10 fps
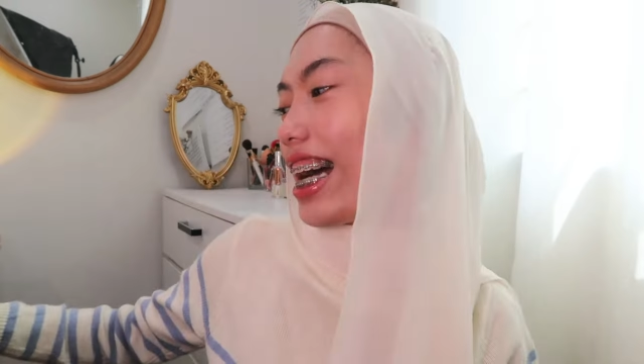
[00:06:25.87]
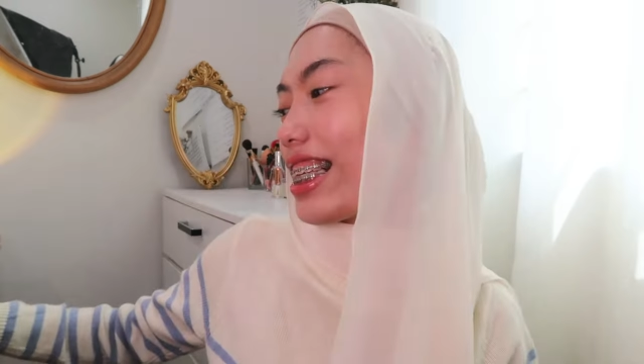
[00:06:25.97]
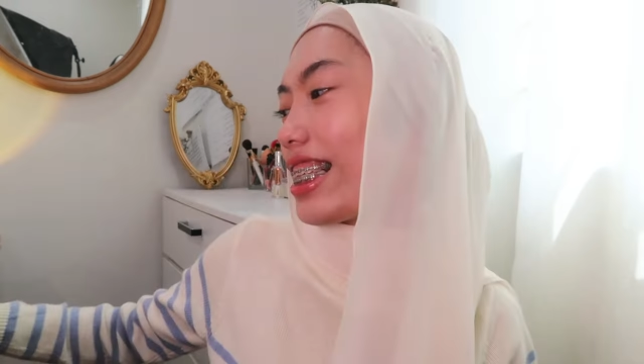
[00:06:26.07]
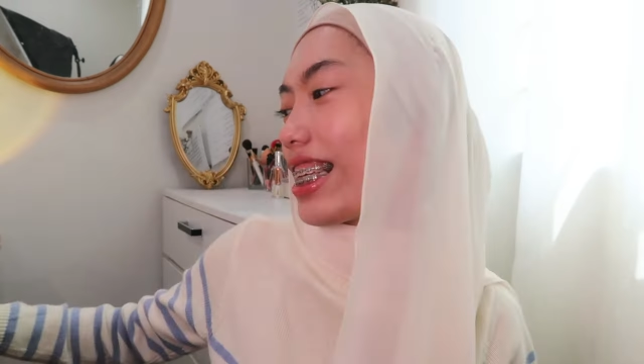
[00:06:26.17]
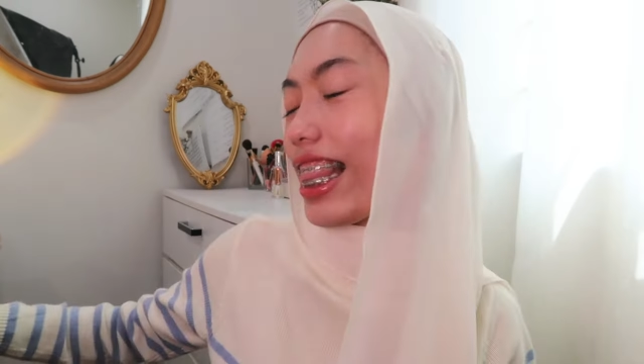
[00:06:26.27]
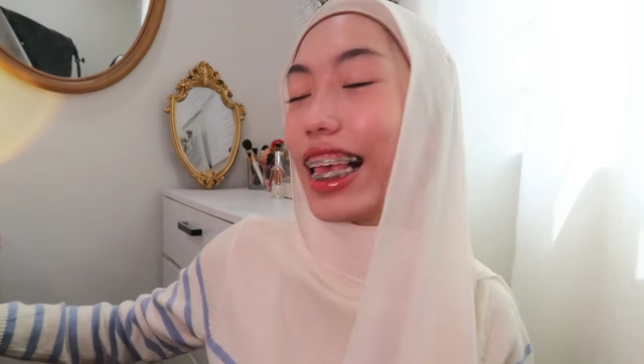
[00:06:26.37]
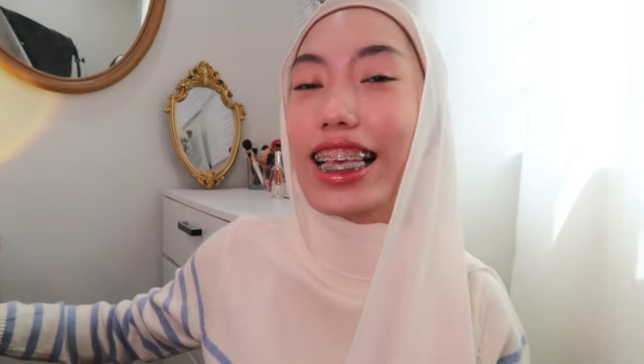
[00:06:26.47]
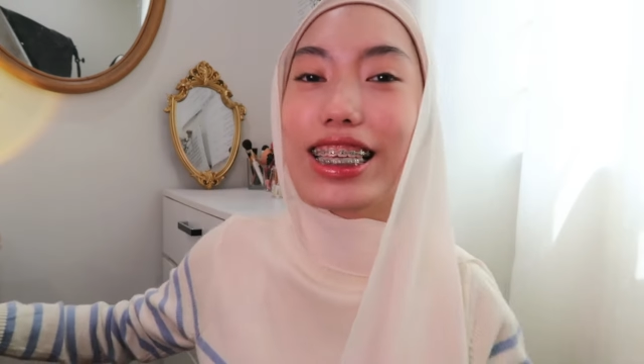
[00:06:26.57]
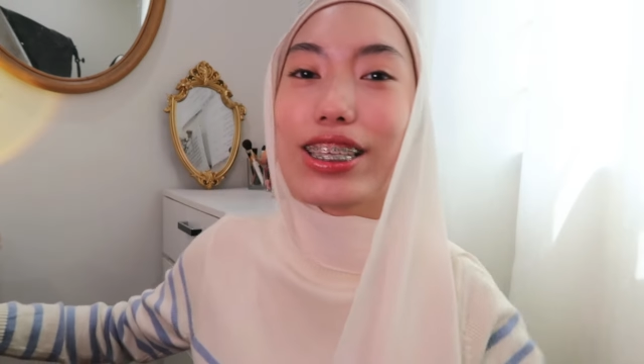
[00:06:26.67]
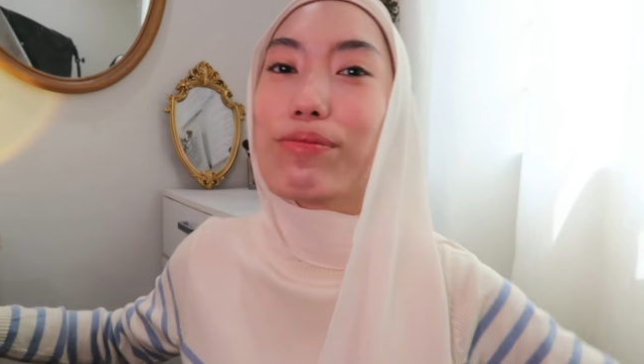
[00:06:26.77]
Yeah, so
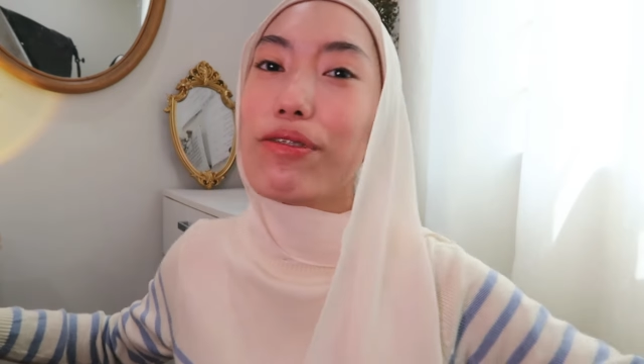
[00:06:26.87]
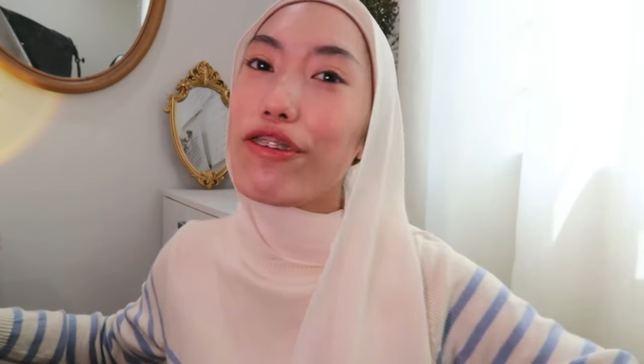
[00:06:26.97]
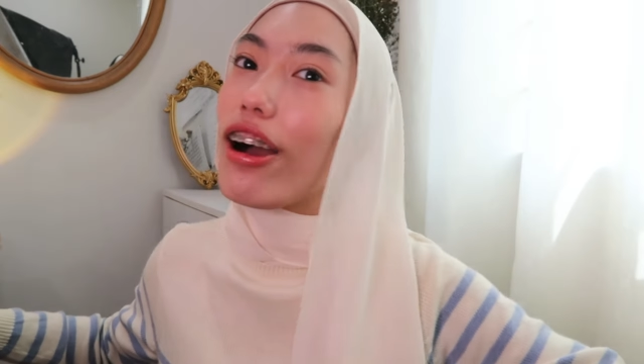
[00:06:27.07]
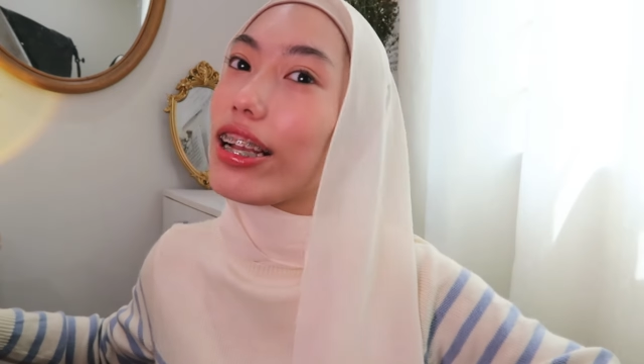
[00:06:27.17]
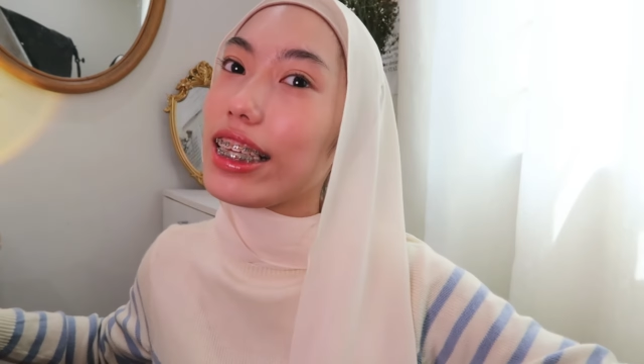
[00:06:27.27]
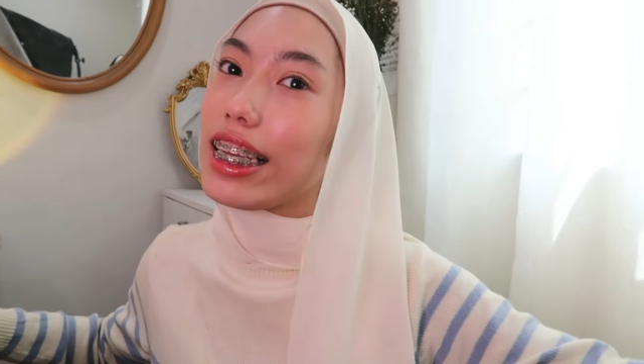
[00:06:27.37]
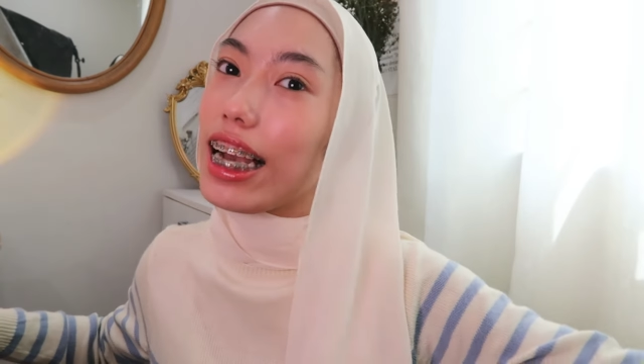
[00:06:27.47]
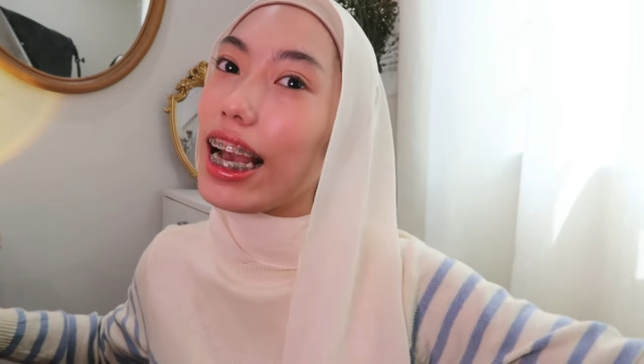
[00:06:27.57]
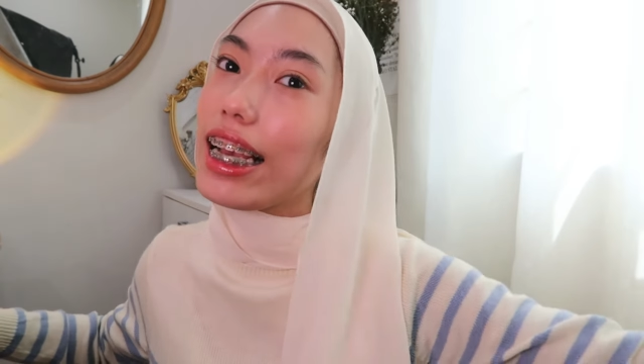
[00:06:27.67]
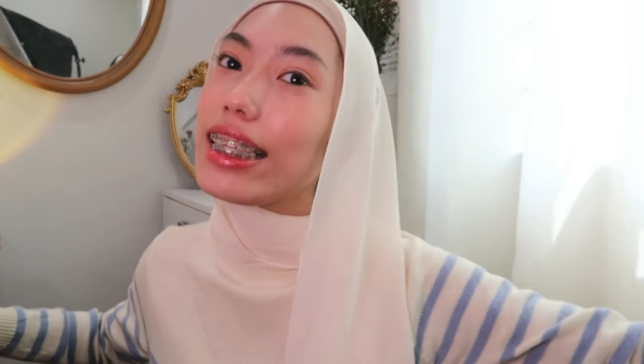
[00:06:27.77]
thank you so much for watching,
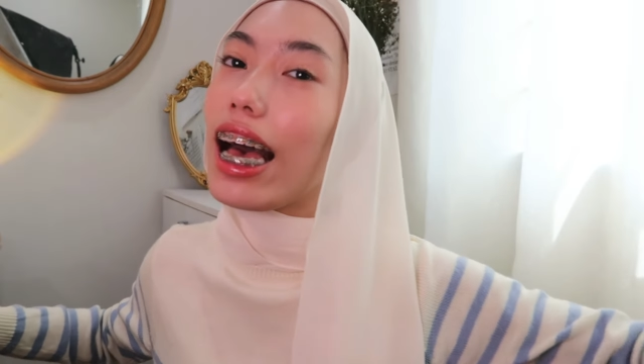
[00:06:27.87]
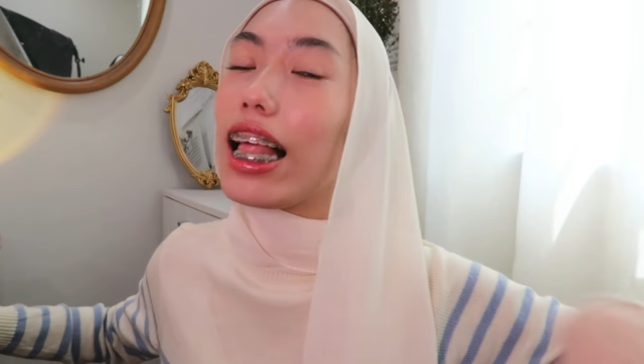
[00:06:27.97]
guys.